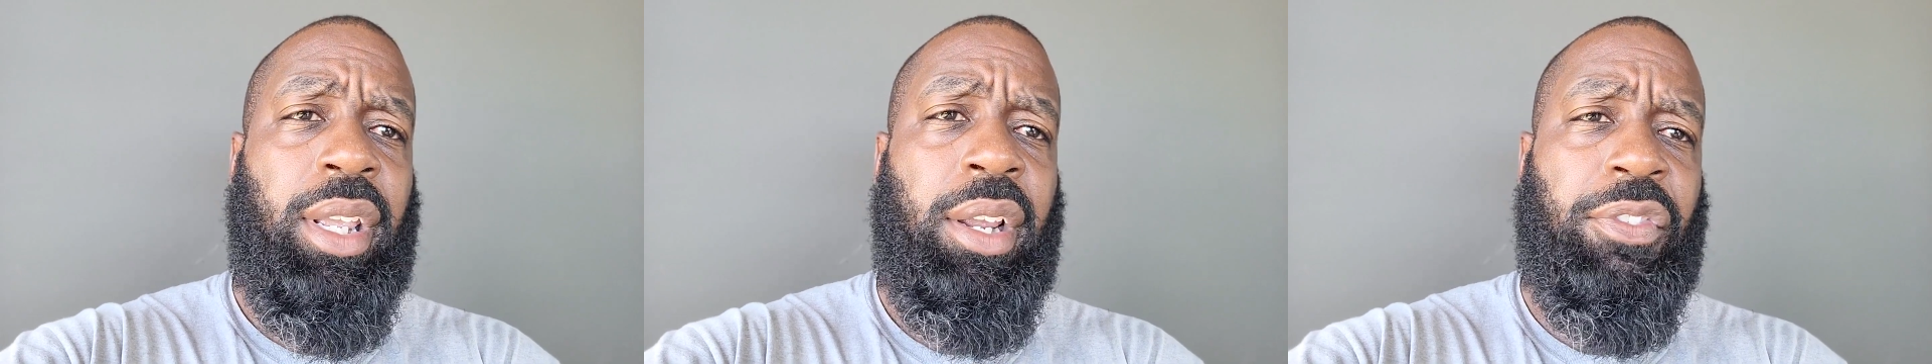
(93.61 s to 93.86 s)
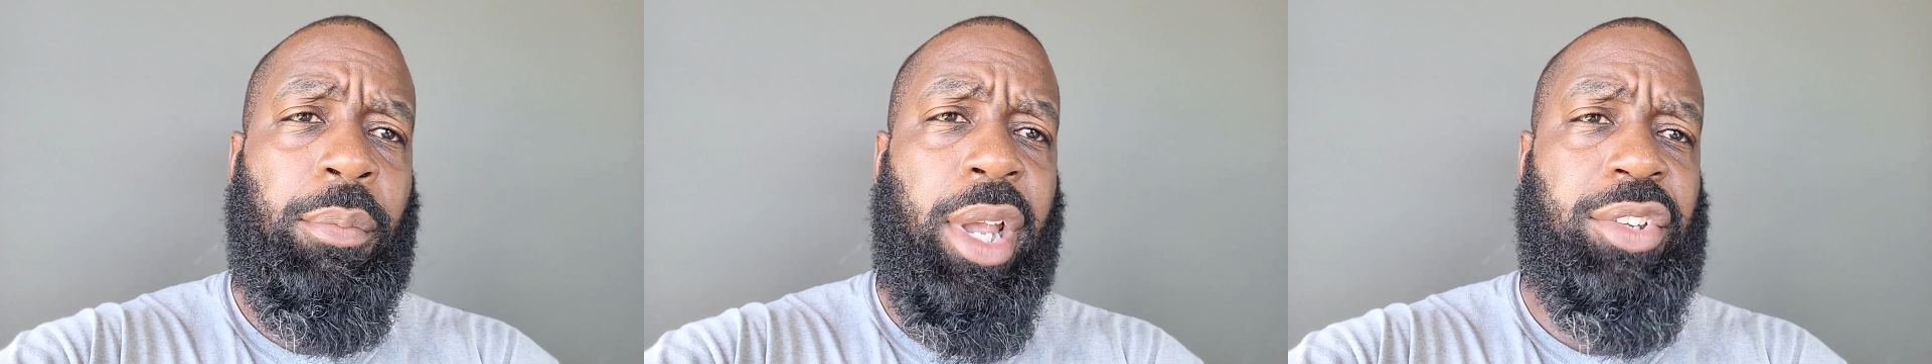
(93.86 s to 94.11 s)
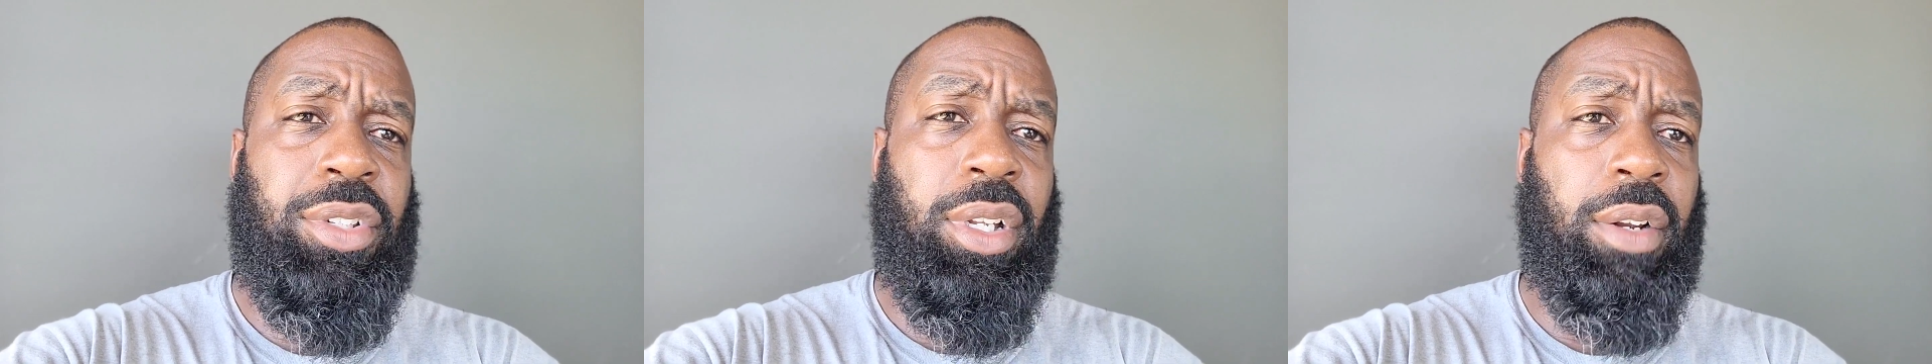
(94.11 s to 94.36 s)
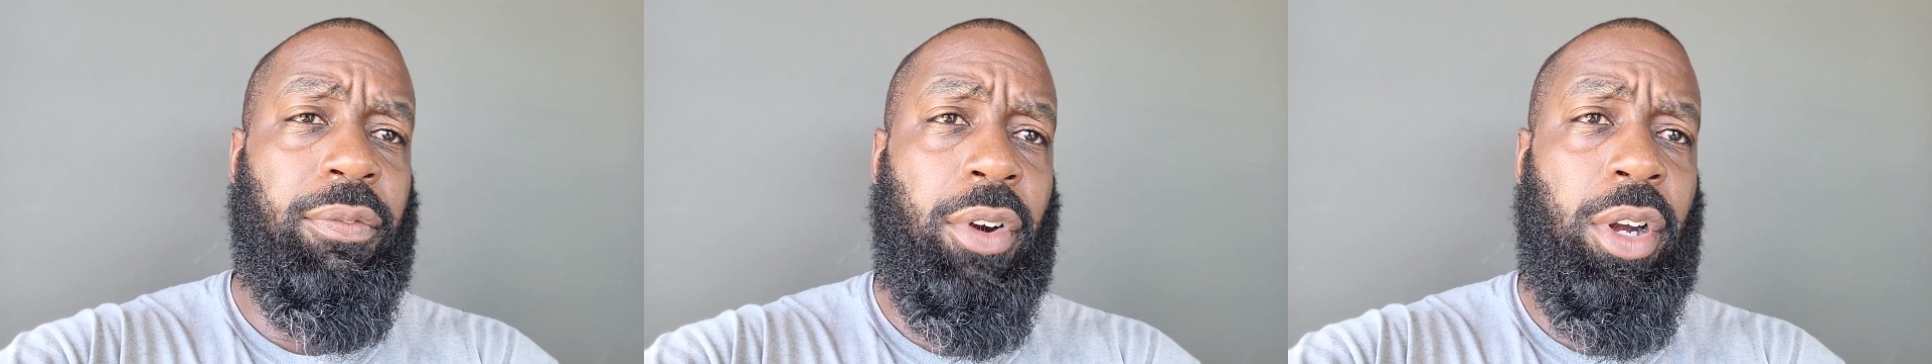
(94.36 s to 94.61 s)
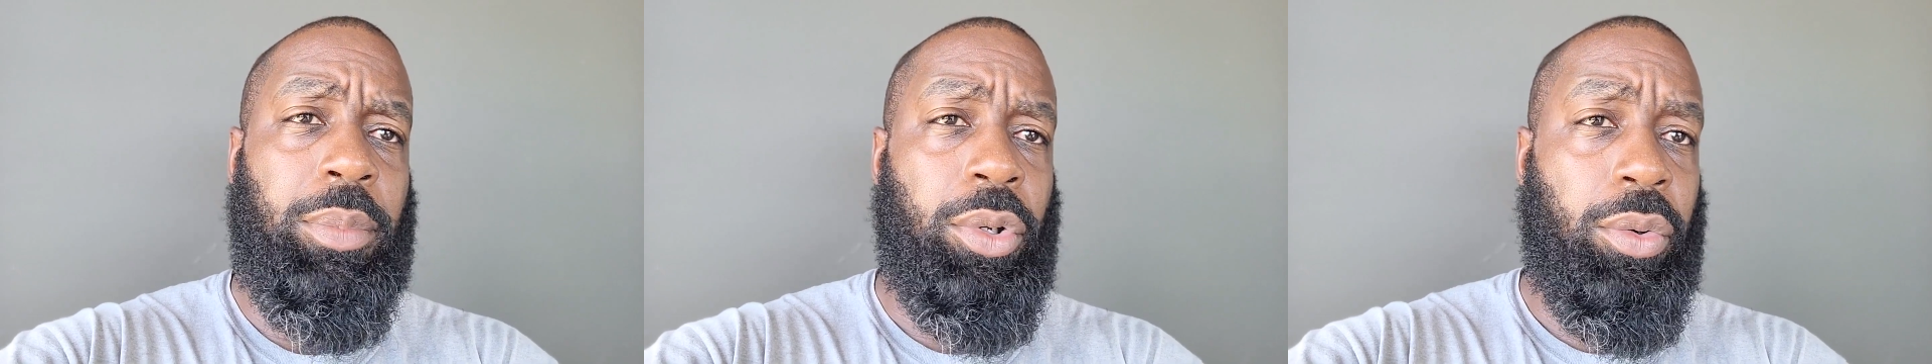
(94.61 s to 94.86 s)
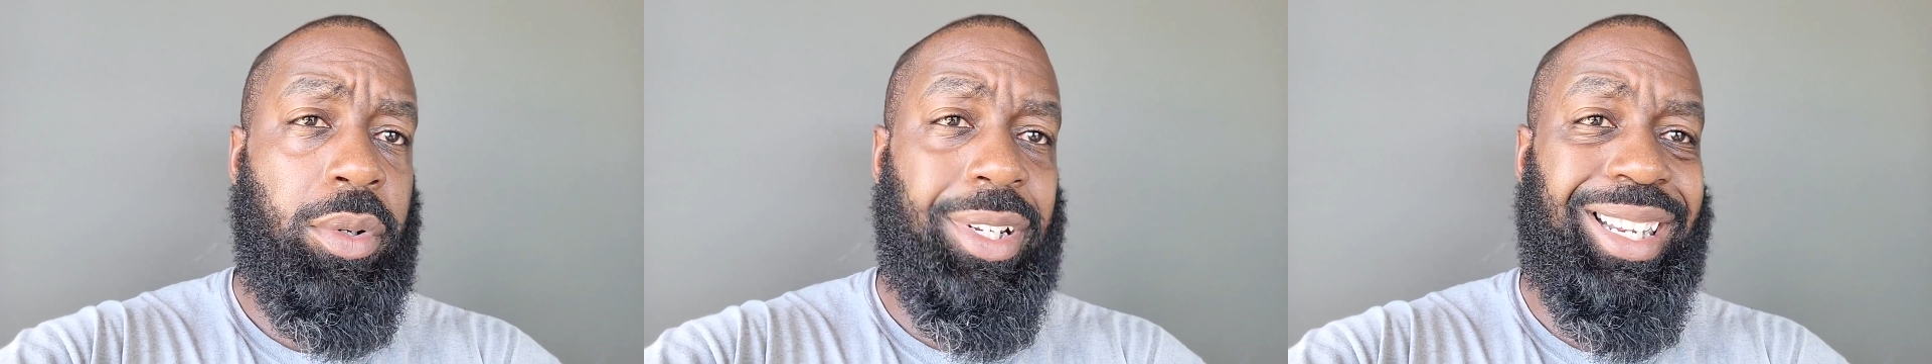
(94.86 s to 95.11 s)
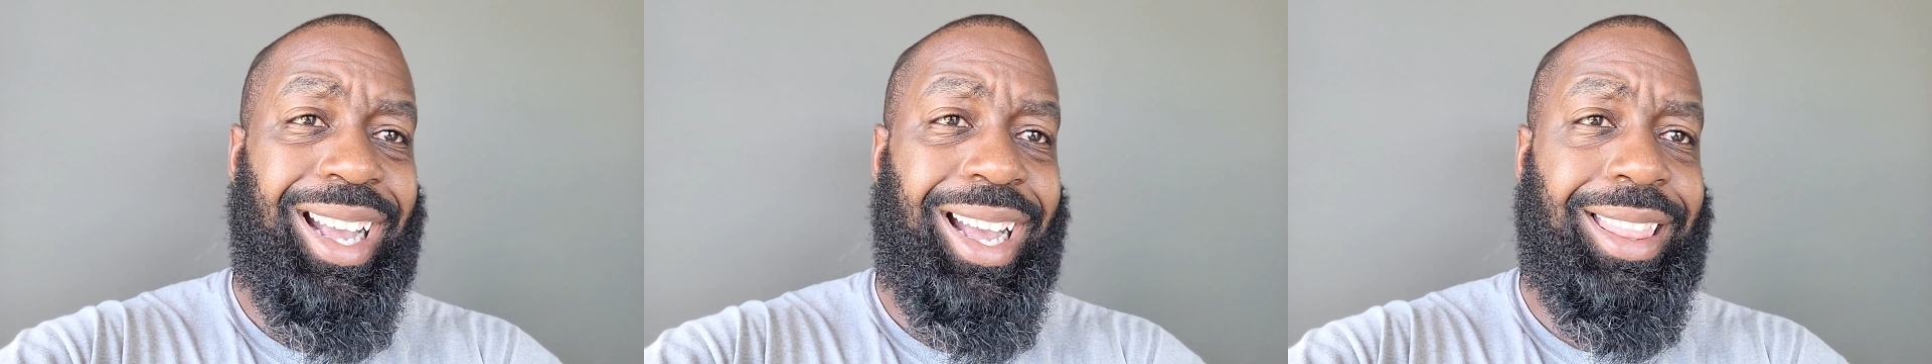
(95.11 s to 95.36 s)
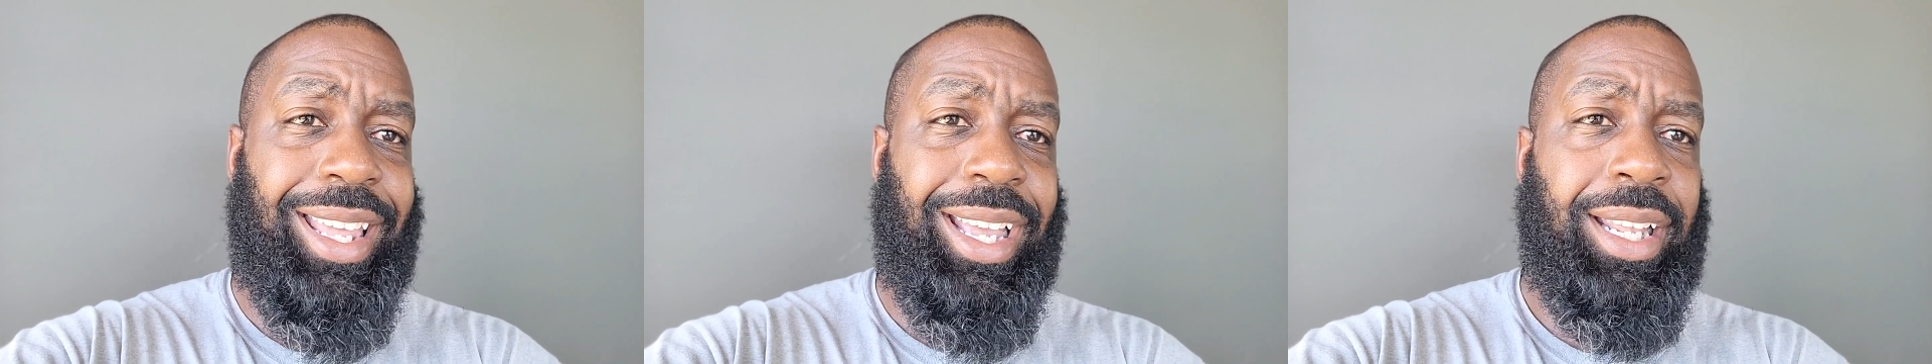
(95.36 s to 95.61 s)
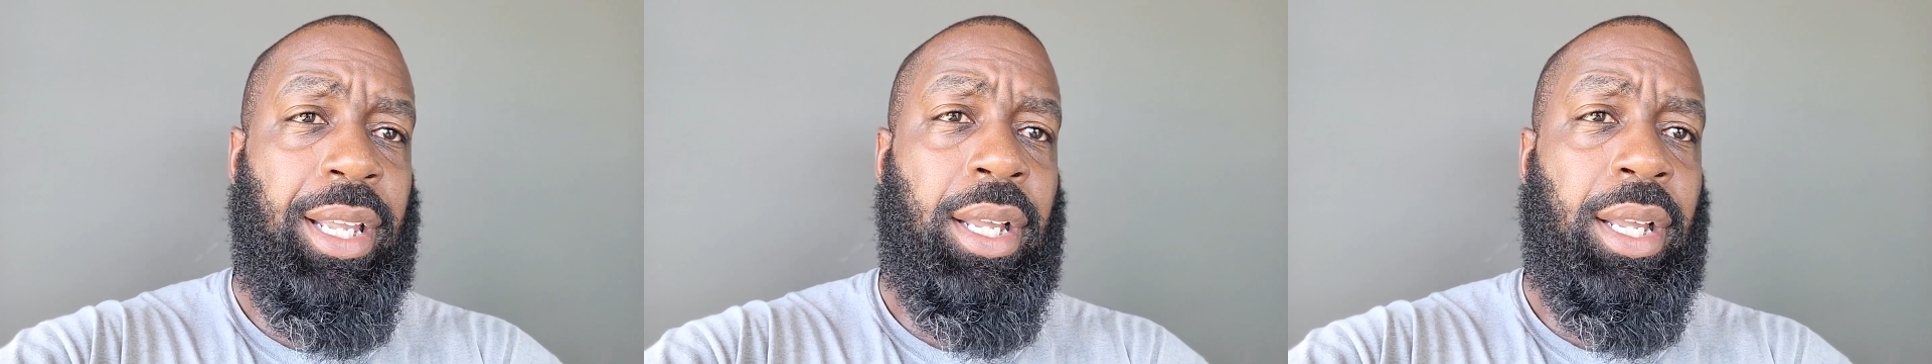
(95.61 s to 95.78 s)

information to confirm nor deny that.